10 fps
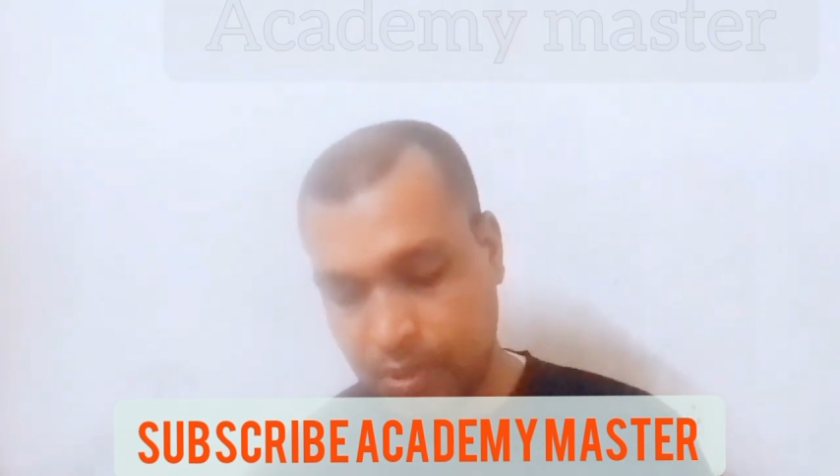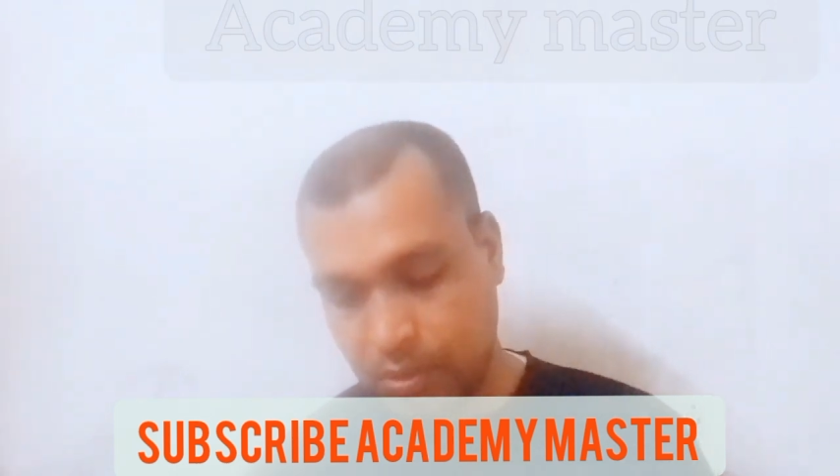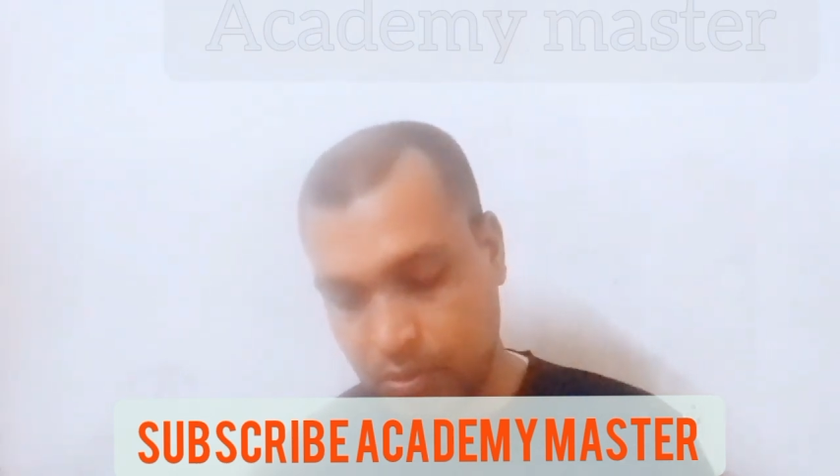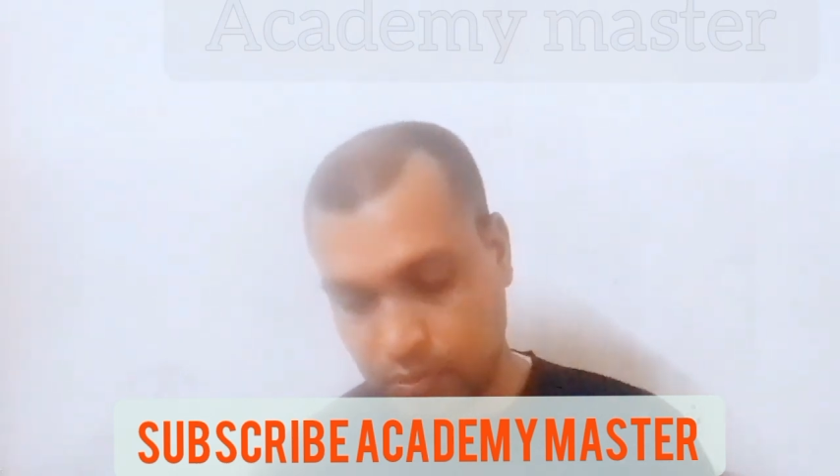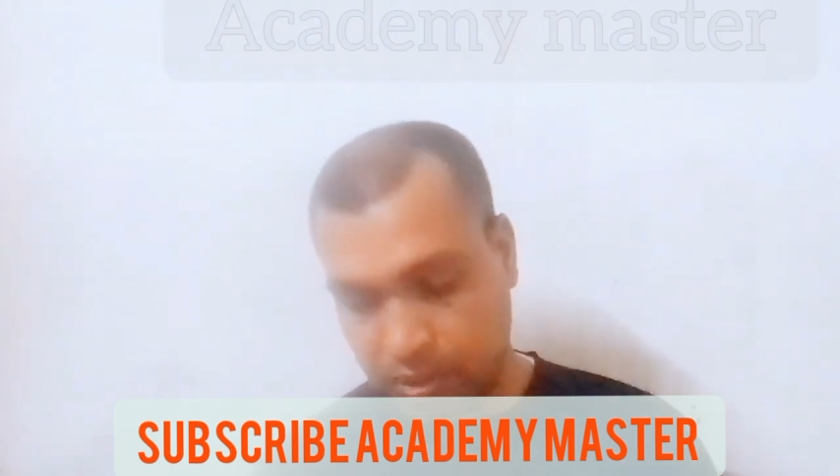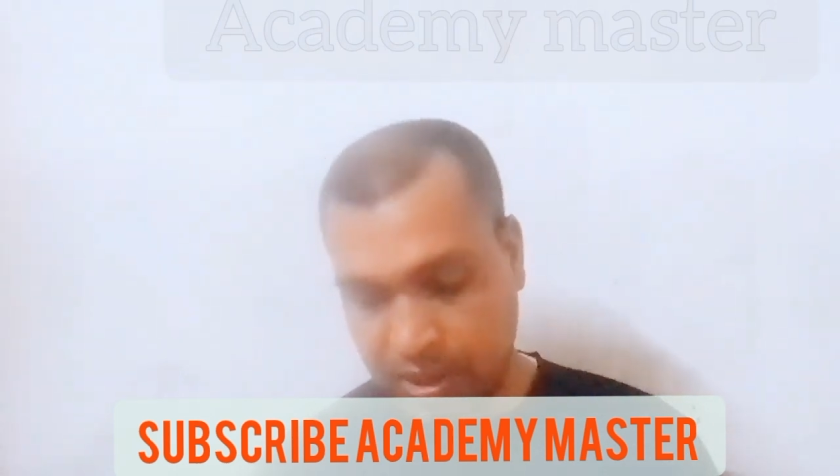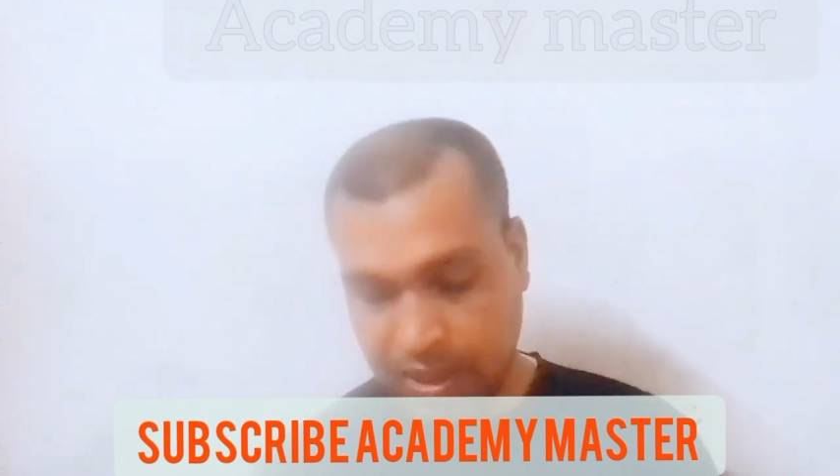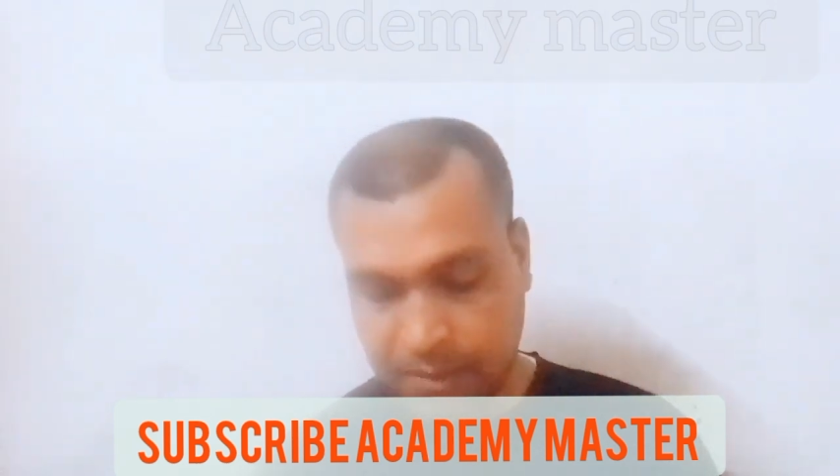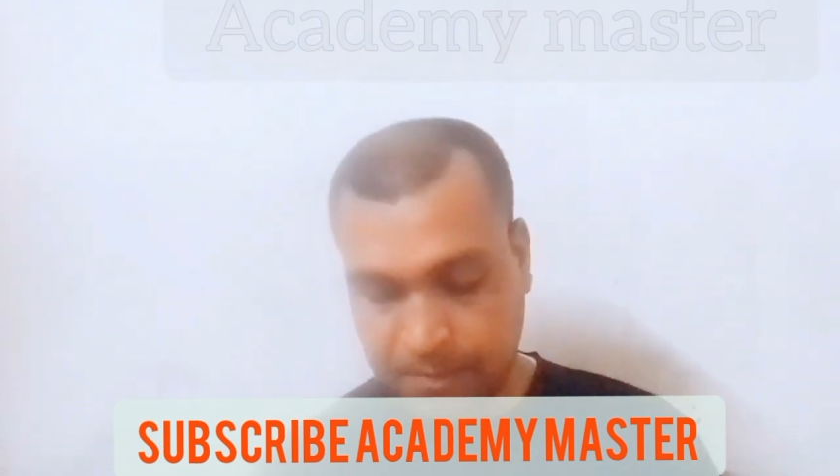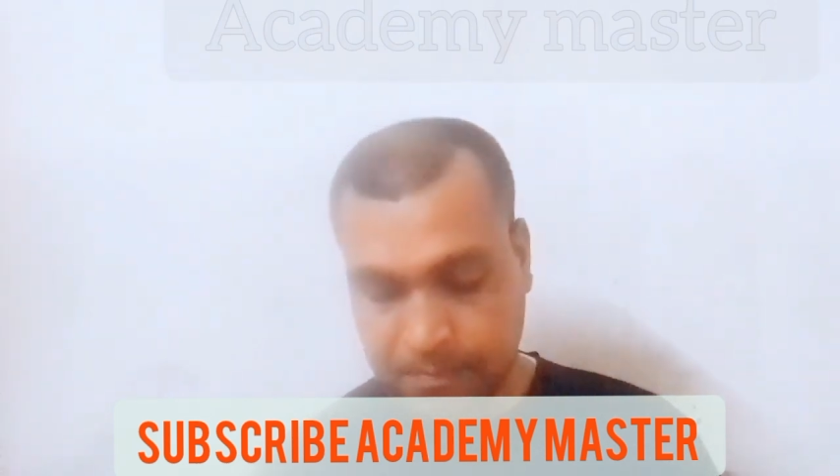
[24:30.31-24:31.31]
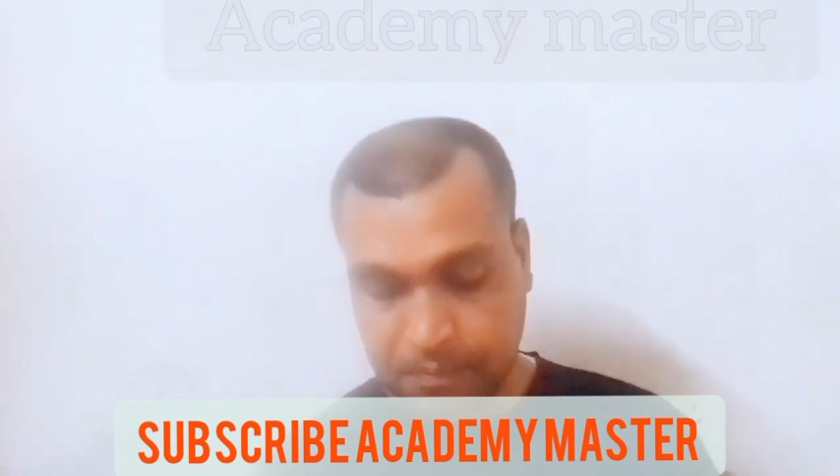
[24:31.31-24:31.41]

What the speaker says: Along with that,